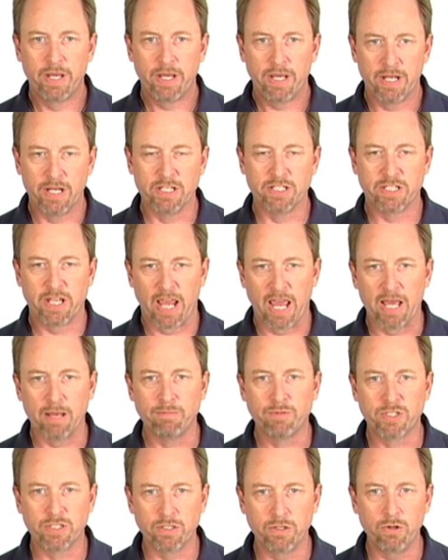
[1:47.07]
It is
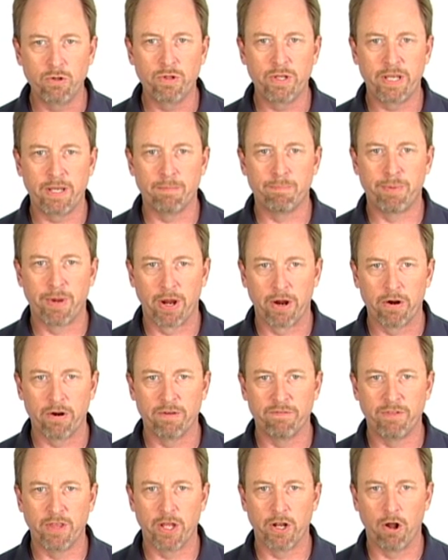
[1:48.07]
absolutely
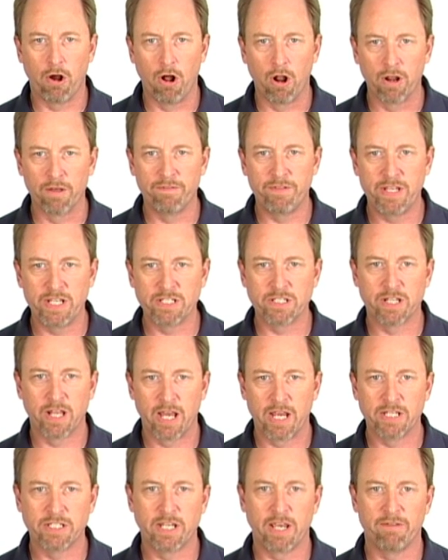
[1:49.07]
imperative that all of these
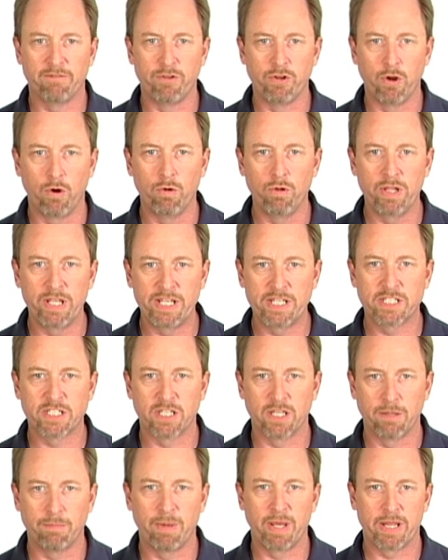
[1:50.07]
lines have no leaks
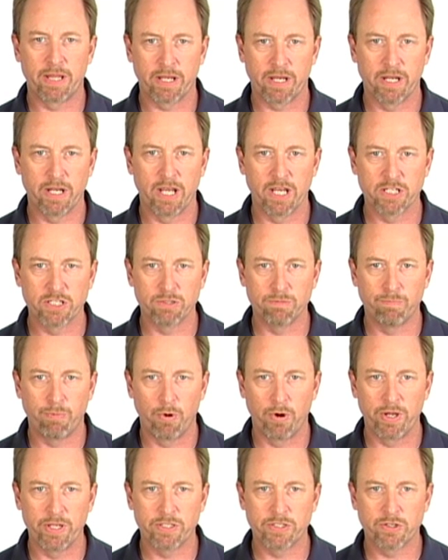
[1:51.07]
in them at the connection
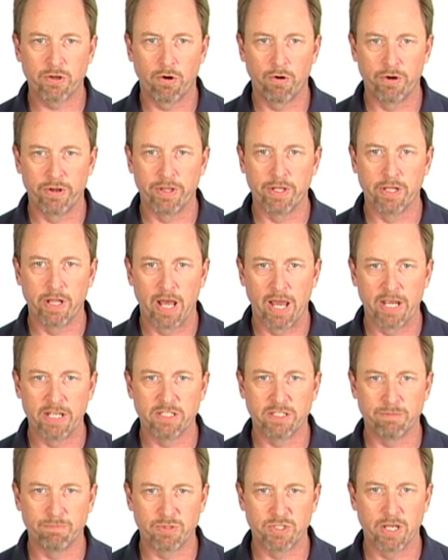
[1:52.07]
points or in the
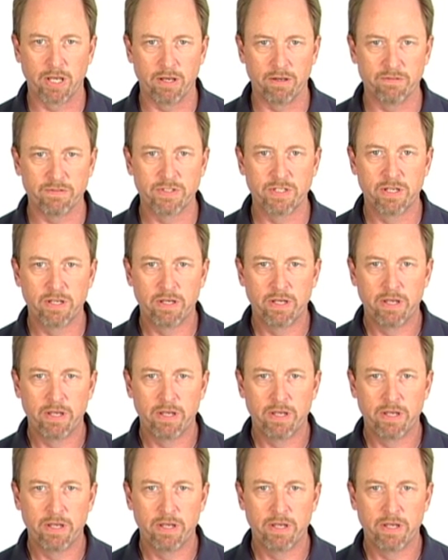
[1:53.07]
lines themselves.